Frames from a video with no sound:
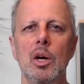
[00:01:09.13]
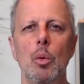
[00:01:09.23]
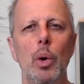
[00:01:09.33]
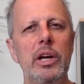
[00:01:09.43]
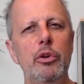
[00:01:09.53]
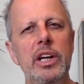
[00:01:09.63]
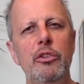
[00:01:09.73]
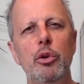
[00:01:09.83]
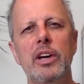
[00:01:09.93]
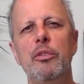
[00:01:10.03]
When you need
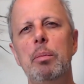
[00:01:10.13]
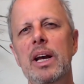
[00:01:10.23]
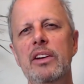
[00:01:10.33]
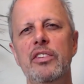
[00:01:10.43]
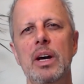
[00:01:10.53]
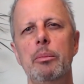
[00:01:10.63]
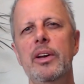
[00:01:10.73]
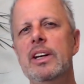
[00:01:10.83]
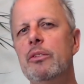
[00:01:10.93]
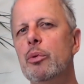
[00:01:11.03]
to explain
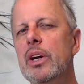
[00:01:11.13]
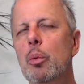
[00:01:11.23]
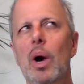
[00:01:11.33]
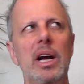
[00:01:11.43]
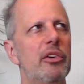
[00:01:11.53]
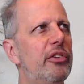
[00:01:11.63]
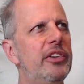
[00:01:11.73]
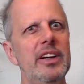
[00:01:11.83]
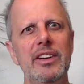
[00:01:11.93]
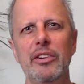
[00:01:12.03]
something that requires
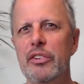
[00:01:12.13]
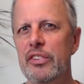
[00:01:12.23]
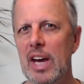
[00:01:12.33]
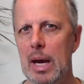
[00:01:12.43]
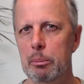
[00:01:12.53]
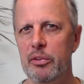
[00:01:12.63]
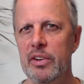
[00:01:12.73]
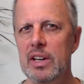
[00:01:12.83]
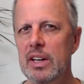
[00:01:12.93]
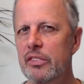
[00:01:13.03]
detailed steps,
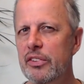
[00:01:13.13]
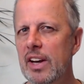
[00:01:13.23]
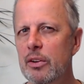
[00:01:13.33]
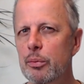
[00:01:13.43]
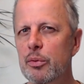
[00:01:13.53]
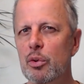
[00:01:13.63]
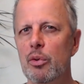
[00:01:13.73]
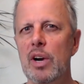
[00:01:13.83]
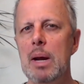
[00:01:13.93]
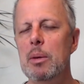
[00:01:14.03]
instead of
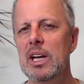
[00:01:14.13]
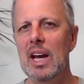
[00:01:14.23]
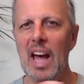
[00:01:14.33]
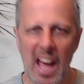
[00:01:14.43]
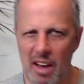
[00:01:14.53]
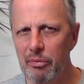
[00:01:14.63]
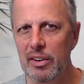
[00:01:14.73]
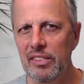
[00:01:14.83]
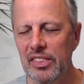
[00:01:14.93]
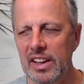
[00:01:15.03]
cramming
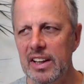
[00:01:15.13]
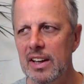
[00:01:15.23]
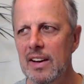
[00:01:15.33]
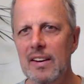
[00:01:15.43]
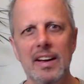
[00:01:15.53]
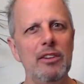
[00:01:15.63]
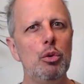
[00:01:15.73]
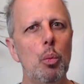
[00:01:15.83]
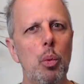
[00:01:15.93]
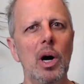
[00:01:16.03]
everything into
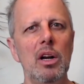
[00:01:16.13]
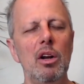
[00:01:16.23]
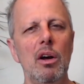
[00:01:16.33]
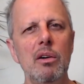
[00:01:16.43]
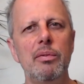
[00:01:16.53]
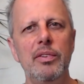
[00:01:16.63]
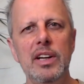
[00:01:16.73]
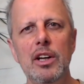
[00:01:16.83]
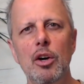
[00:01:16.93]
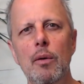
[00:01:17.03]
one long
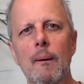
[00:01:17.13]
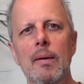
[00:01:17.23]
video,